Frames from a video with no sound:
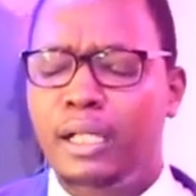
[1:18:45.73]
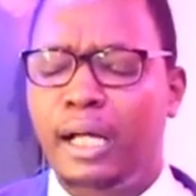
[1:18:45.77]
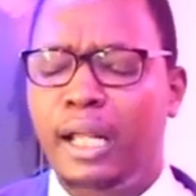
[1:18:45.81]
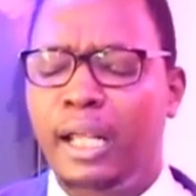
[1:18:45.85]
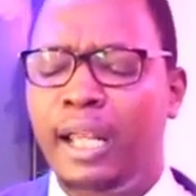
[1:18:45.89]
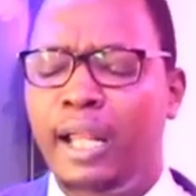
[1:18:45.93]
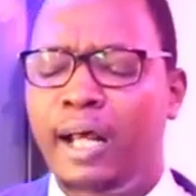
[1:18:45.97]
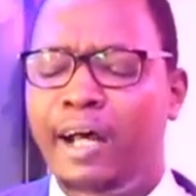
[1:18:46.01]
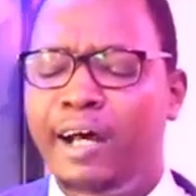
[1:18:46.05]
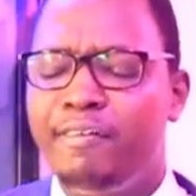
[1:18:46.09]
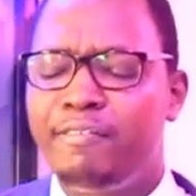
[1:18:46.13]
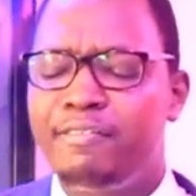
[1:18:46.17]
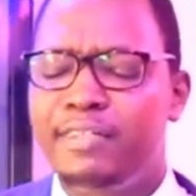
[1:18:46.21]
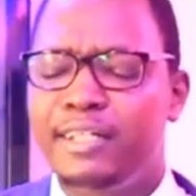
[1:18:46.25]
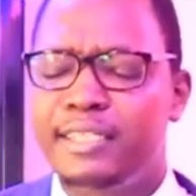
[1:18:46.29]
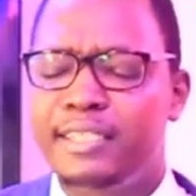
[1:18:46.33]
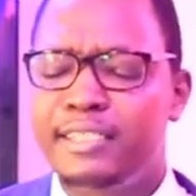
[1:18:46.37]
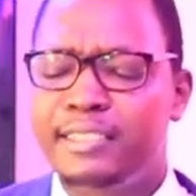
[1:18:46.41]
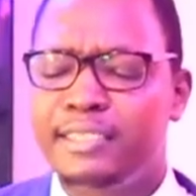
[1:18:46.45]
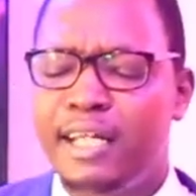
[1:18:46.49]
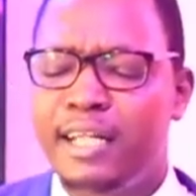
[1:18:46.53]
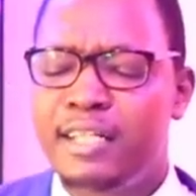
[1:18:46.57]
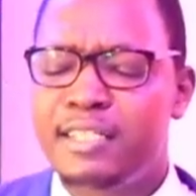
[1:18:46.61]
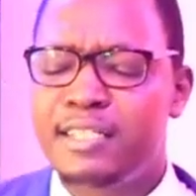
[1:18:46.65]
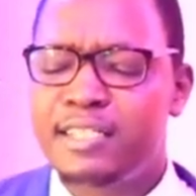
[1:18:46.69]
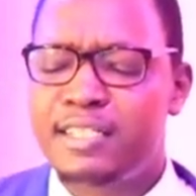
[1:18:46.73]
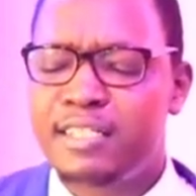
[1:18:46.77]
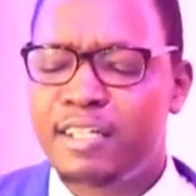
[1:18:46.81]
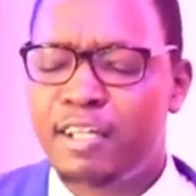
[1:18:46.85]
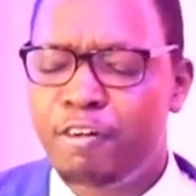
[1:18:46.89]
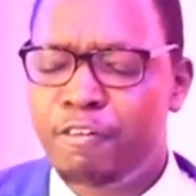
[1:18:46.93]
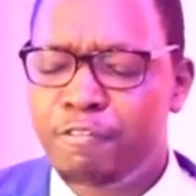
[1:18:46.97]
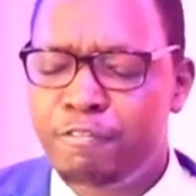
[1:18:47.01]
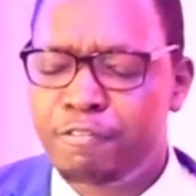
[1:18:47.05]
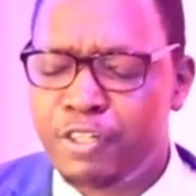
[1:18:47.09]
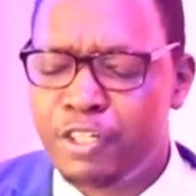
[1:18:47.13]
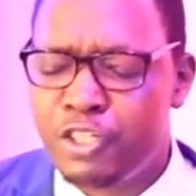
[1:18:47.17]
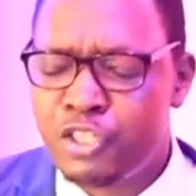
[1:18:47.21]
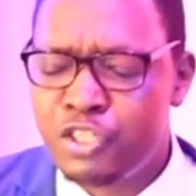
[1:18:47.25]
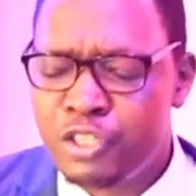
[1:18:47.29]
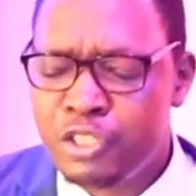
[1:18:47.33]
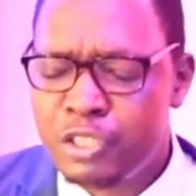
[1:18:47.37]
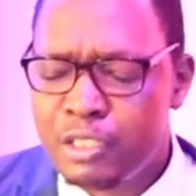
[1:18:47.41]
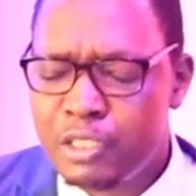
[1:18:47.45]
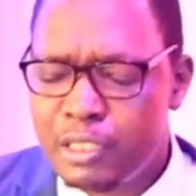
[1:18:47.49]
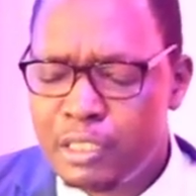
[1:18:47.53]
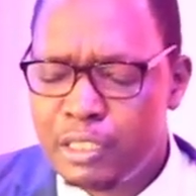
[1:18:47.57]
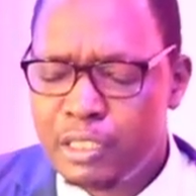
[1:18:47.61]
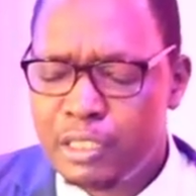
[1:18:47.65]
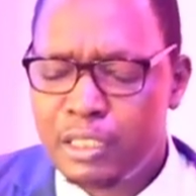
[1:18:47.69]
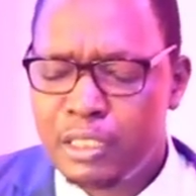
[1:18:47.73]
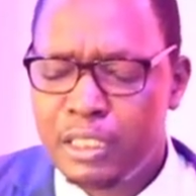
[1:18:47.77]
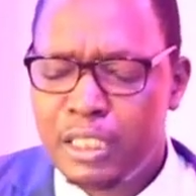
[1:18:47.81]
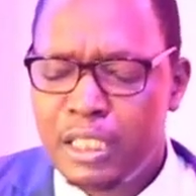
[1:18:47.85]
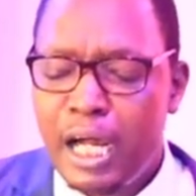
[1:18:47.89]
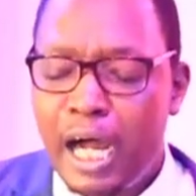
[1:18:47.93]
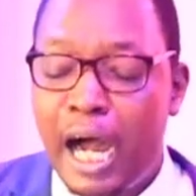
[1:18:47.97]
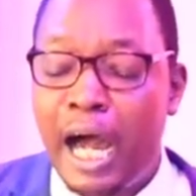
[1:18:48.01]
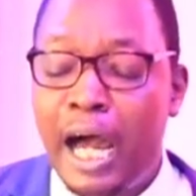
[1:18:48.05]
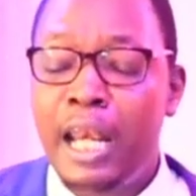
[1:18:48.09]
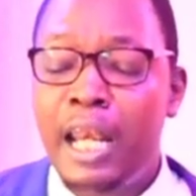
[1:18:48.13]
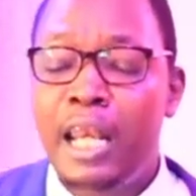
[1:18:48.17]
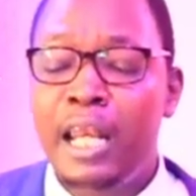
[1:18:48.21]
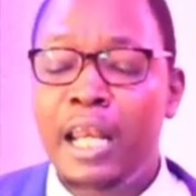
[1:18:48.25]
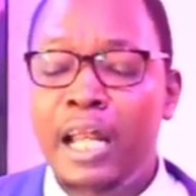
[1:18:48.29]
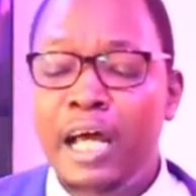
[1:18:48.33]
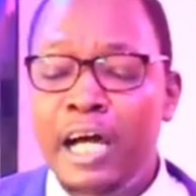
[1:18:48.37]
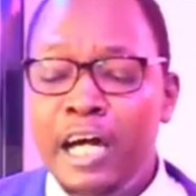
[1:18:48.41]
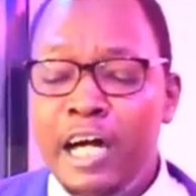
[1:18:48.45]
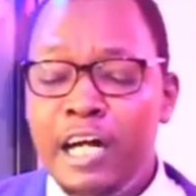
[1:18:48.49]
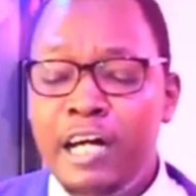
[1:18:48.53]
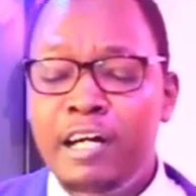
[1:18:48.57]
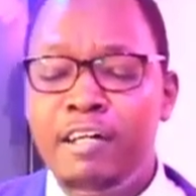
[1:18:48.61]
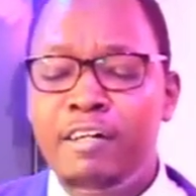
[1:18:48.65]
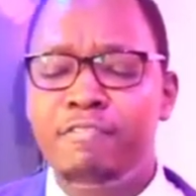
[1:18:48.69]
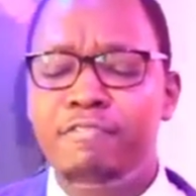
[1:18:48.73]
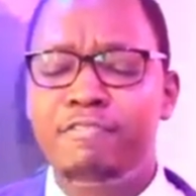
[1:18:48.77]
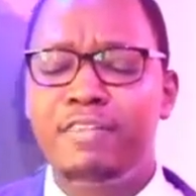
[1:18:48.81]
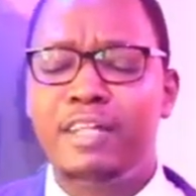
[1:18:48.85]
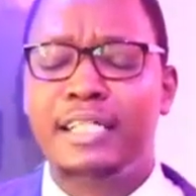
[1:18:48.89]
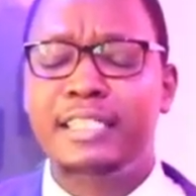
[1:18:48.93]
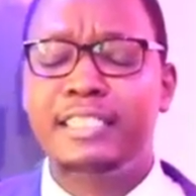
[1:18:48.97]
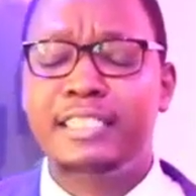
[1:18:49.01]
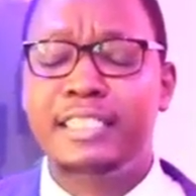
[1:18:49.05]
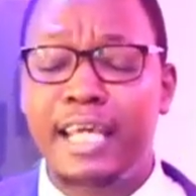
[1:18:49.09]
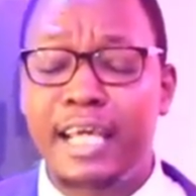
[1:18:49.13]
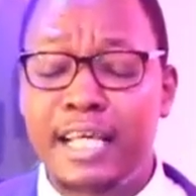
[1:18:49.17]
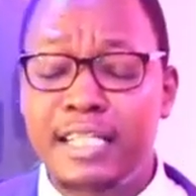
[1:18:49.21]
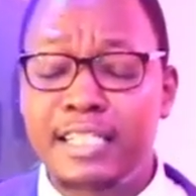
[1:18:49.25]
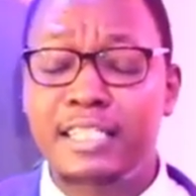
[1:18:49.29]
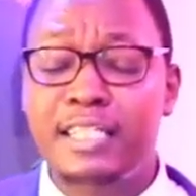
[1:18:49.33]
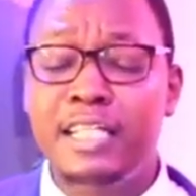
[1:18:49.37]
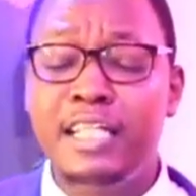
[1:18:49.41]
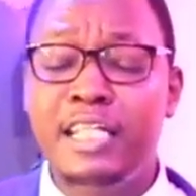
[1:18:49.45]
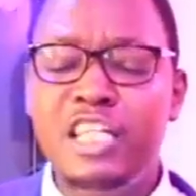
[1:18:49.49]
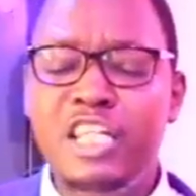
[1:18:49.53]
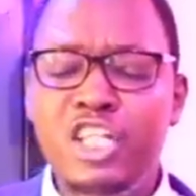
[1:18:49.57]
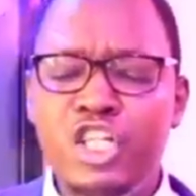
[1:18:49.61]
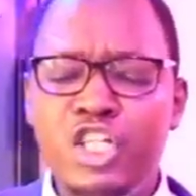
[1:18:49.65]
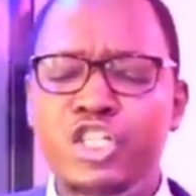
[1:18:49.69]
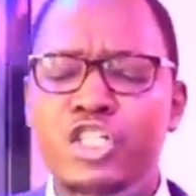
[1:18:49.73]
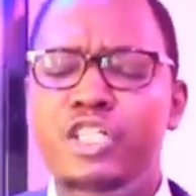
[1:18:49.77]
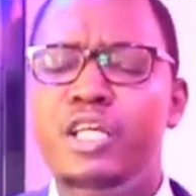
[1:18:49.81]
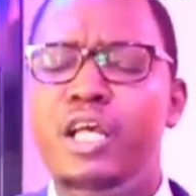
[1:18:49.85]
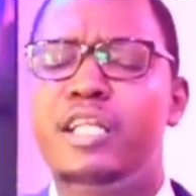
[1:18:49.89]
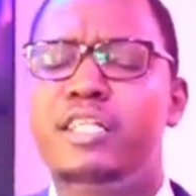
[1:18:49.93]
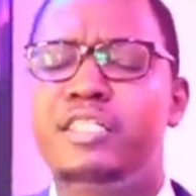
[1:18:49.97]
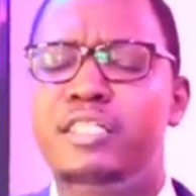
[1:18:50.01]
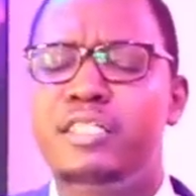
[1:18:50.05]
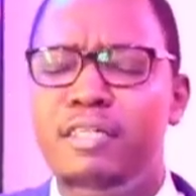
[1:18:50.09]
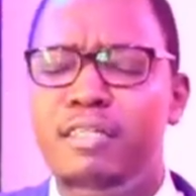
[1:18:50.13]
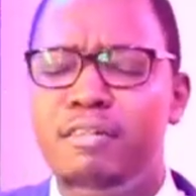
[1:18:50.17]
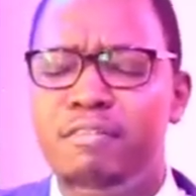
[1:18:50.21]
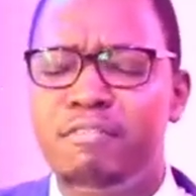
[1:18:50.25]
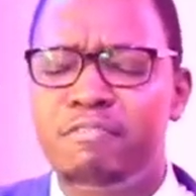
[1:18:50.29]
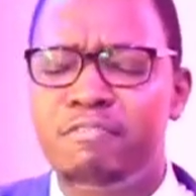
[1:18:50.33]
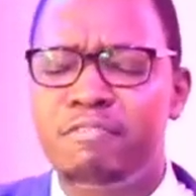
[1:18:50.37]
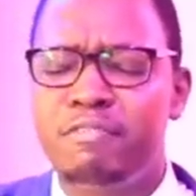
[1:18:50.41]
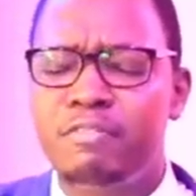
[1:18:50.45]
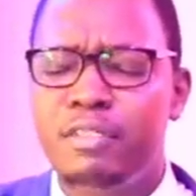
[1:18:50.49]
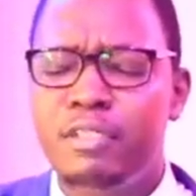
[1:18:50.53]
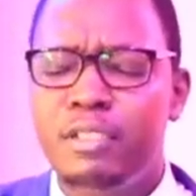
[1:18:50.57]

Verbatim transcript: A love that is unselfish a love that takes initiative,